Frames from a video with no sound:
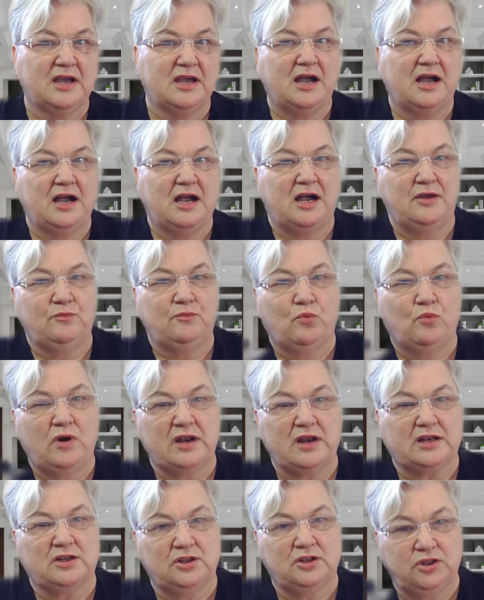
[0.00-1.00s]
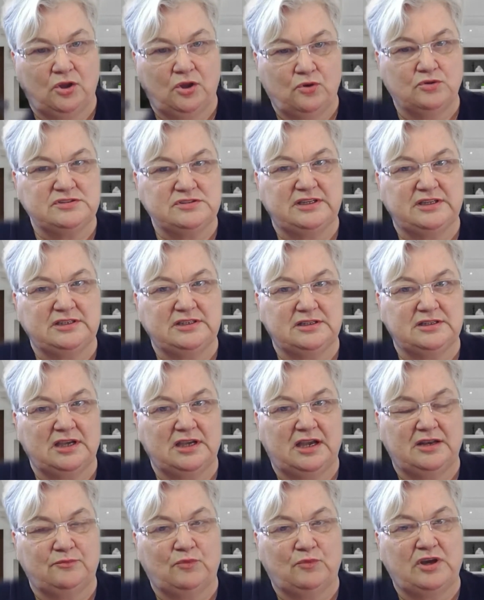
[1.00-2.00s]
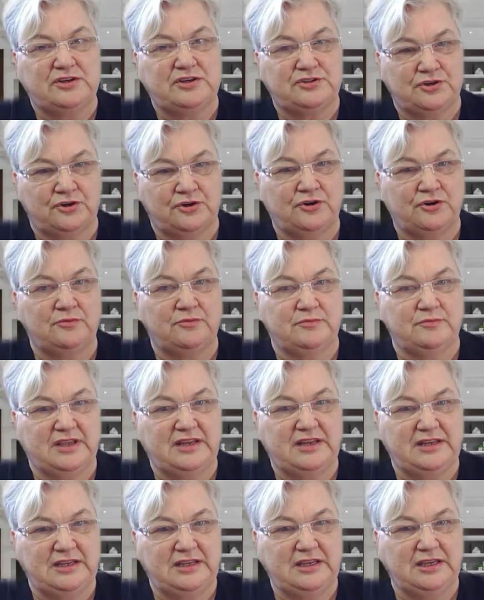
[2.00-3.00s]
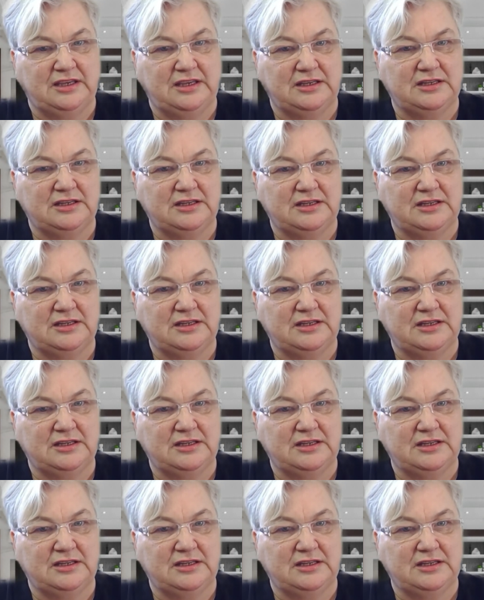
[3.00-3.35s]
on what closing, on what term they need.